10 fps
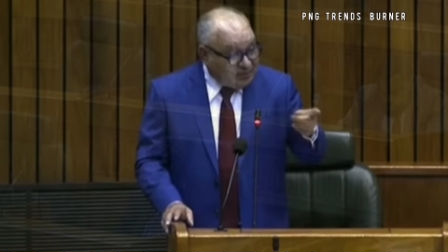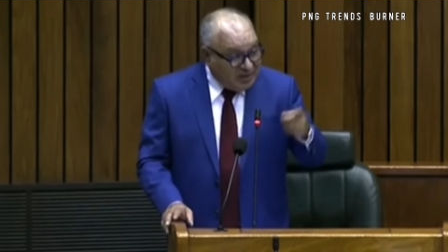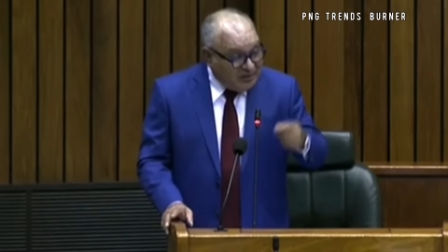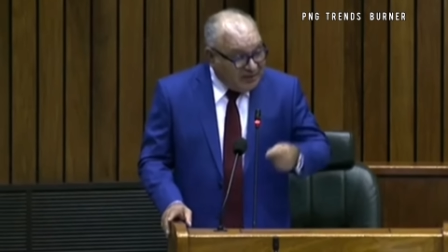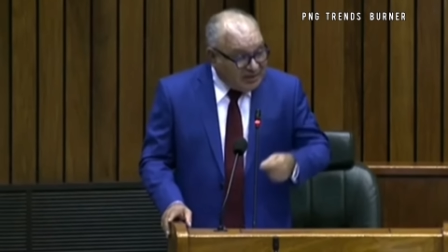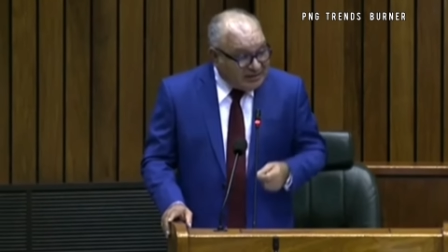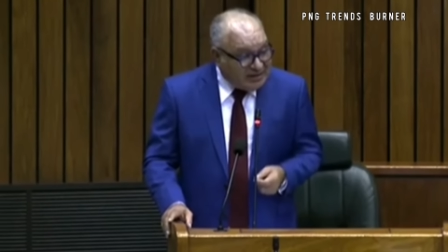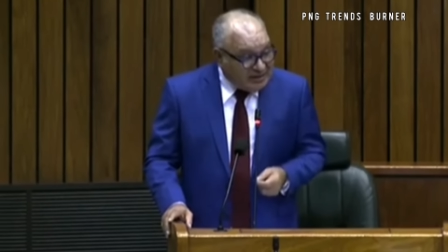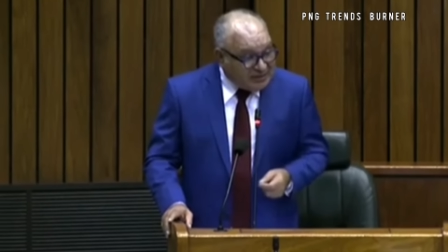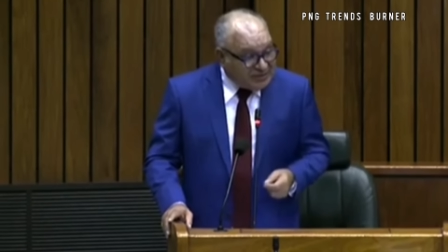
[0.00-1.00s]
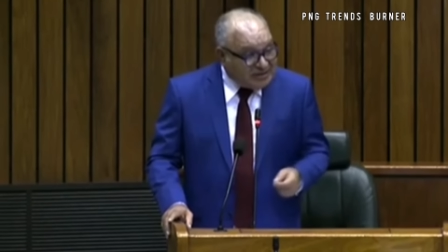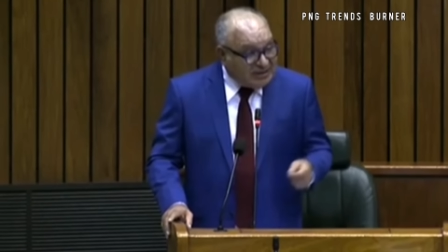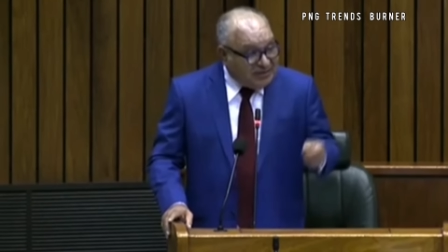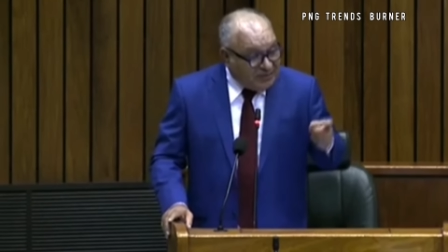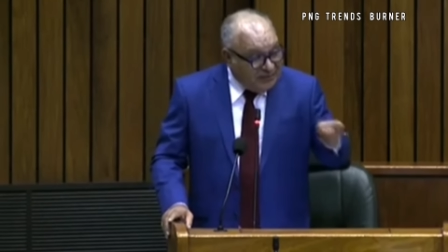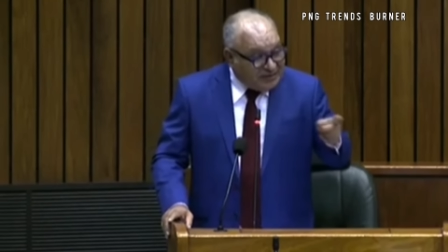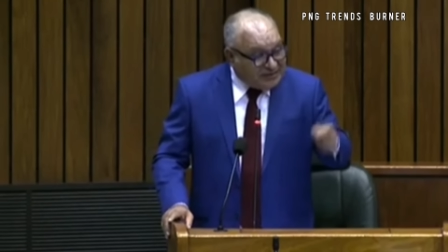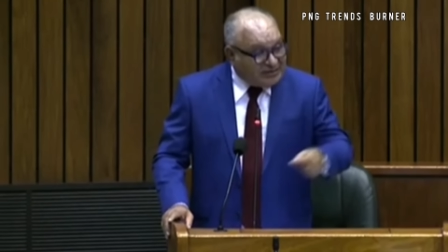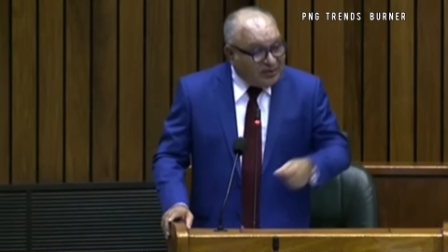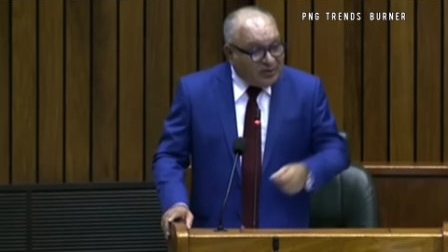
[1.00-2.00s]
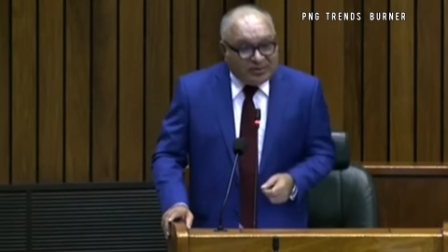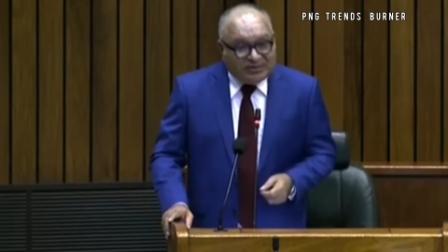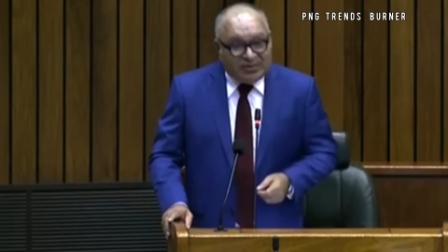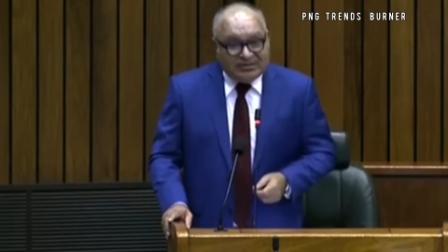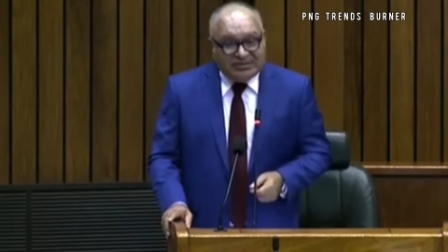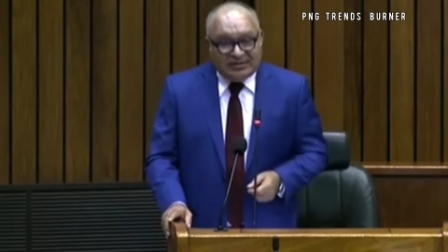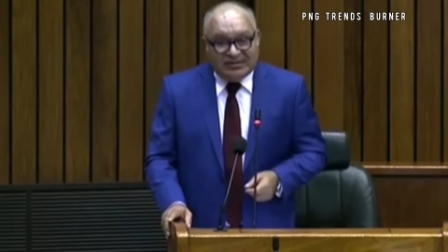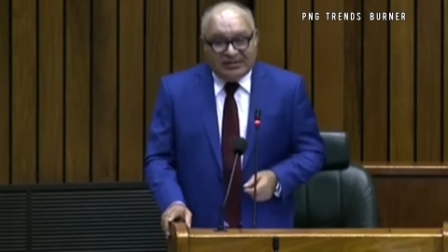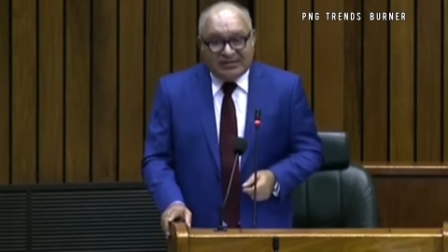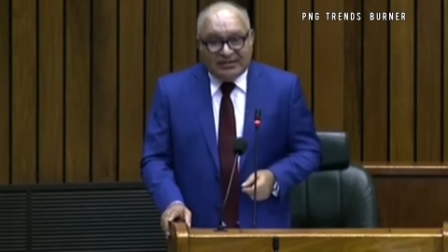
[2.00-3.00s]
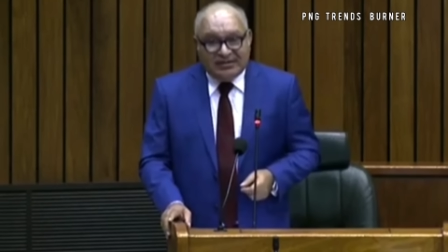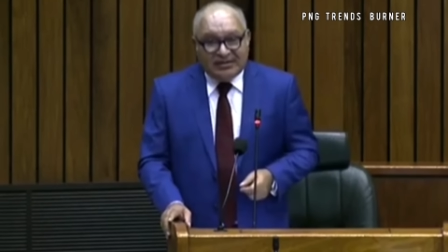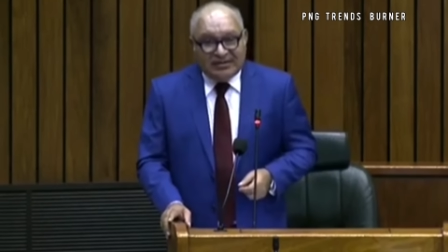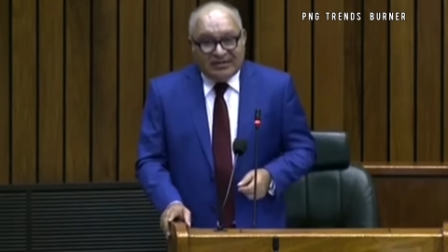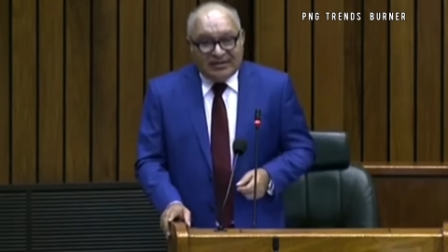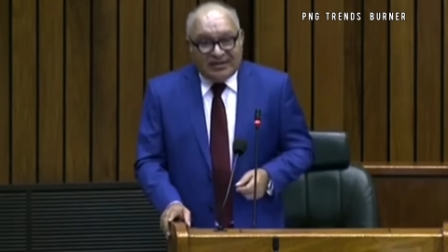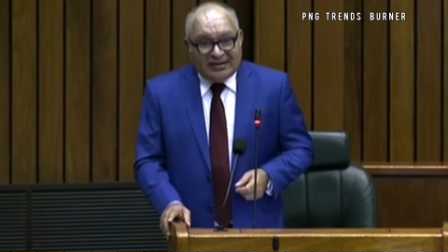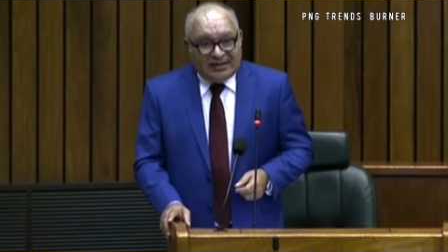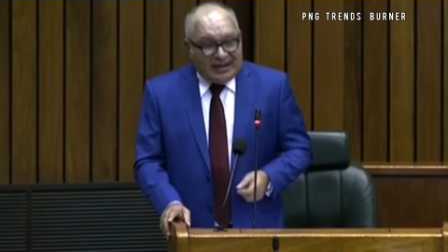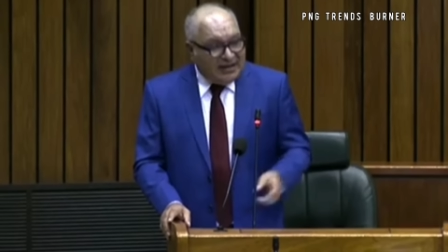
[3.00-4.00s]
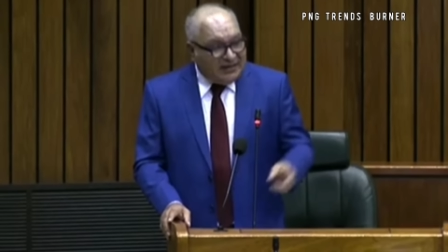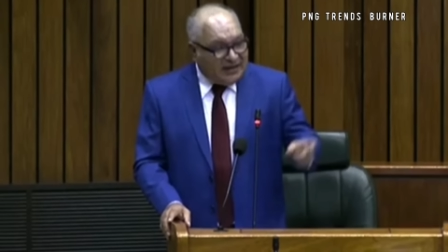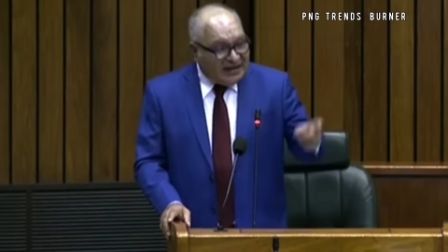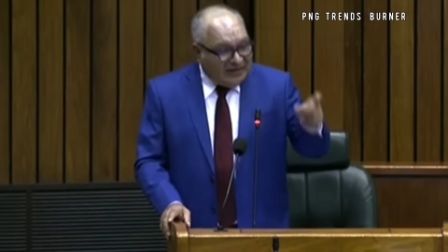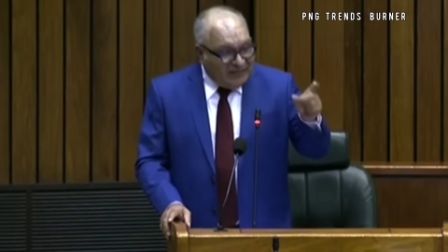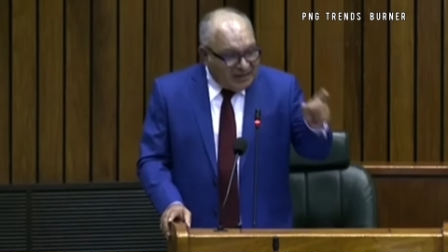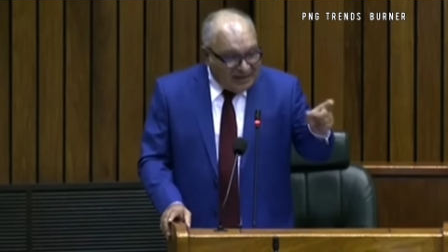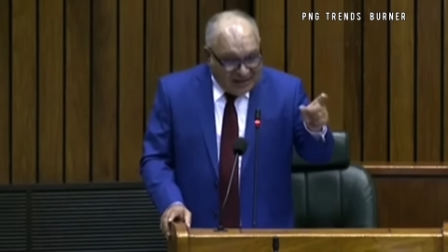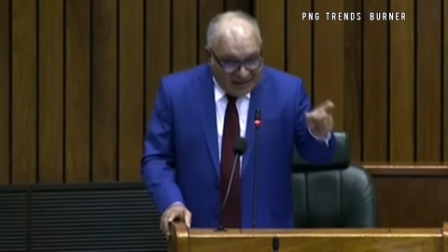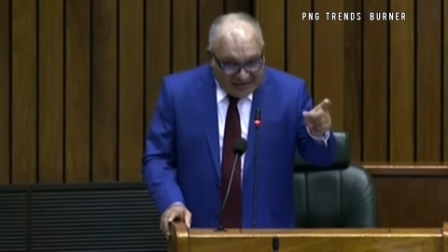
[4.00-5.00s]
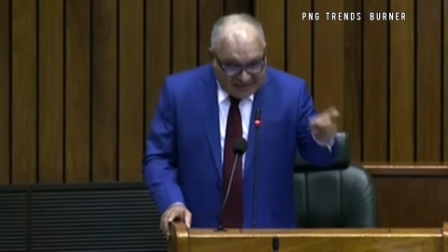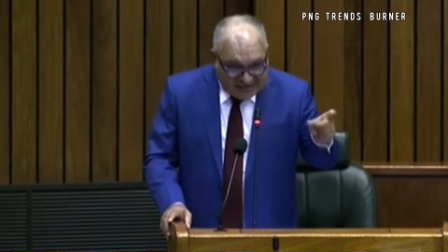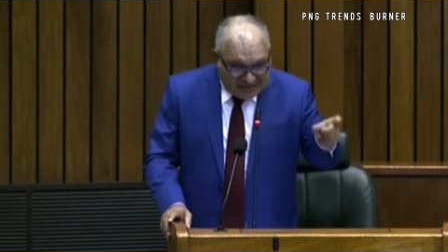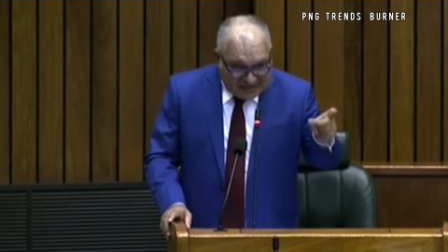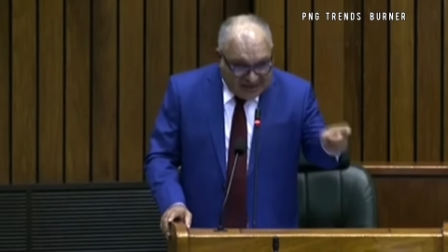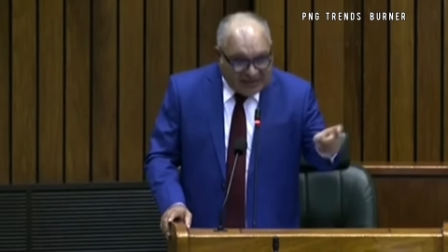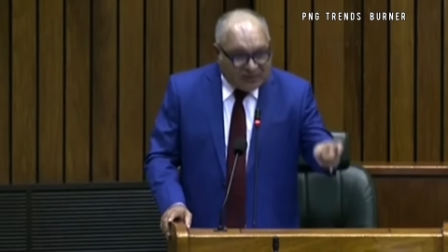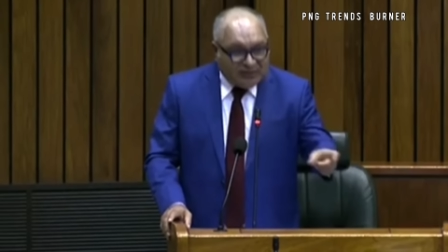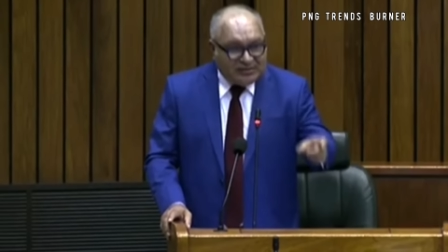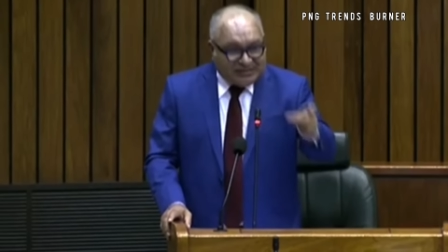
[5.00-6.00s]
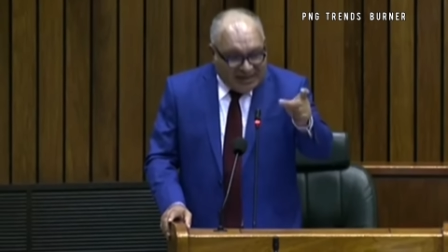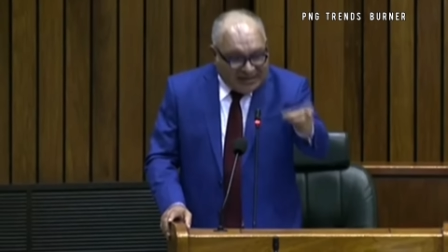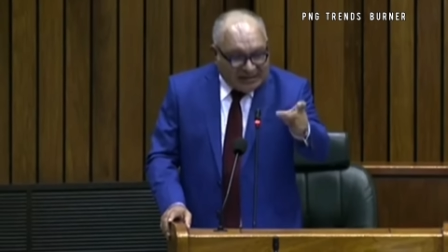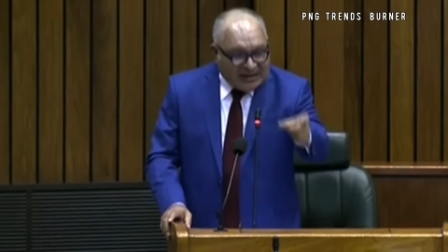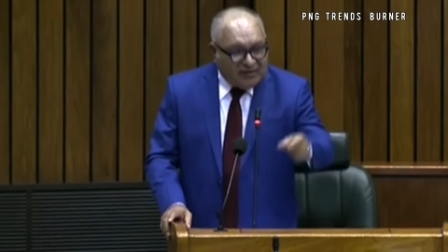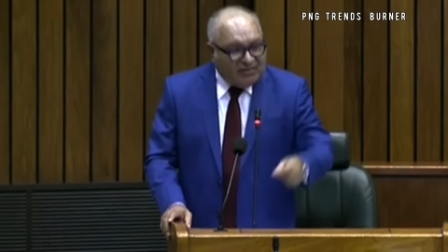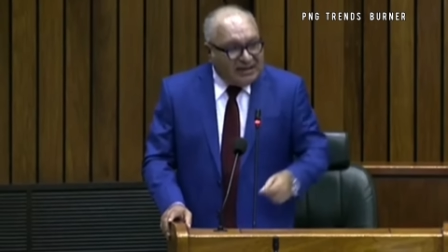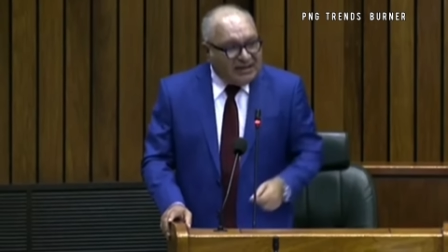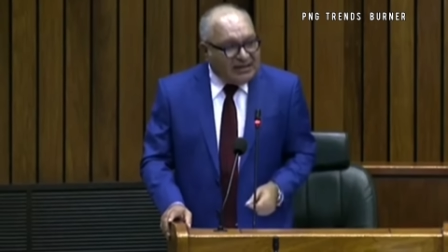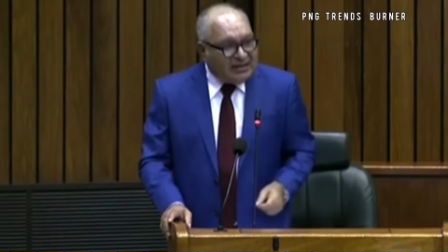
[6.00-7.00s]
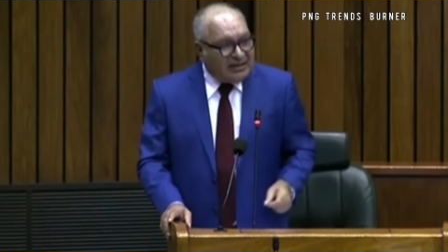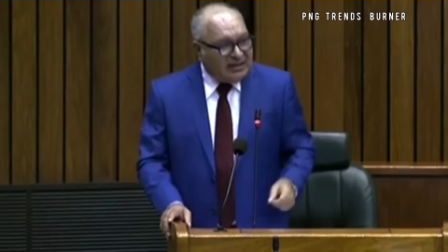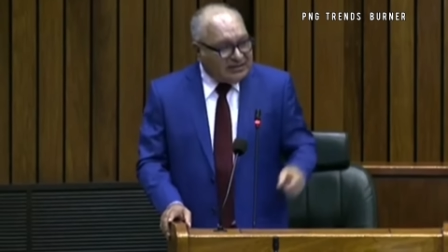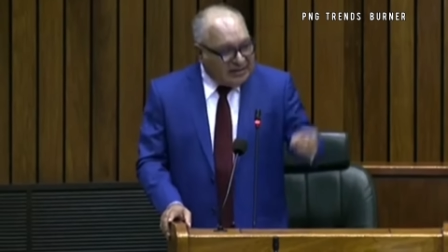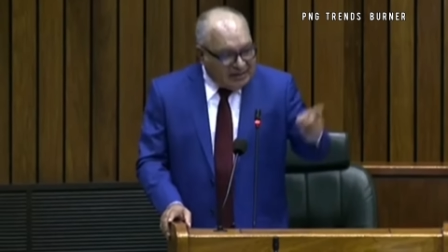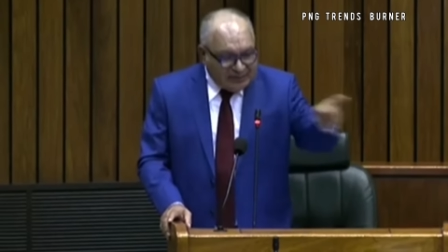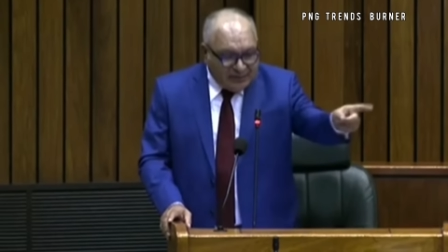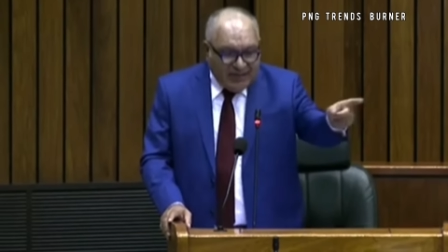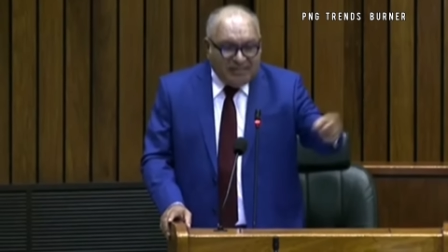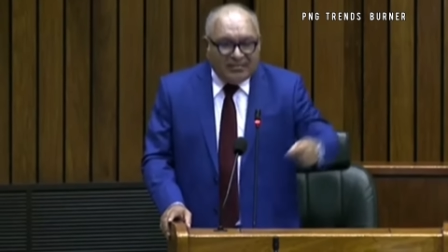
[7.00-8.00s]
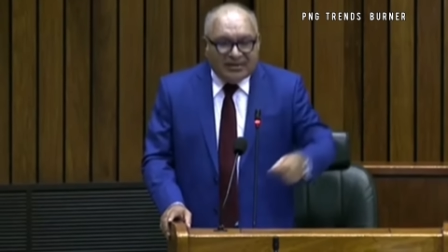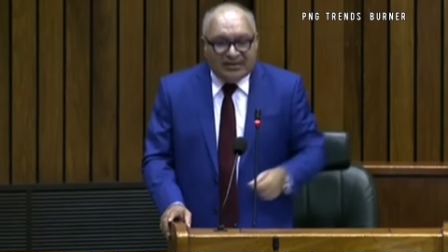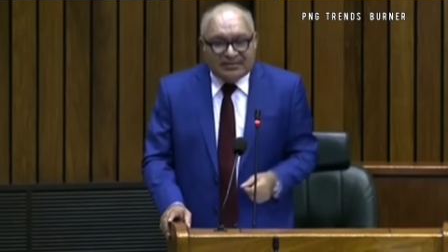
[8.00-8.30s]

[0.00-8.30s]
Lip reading: one of us in the districts and the provinces know those roads. They are the government agencies' right to spend that kind of money. Send it to them.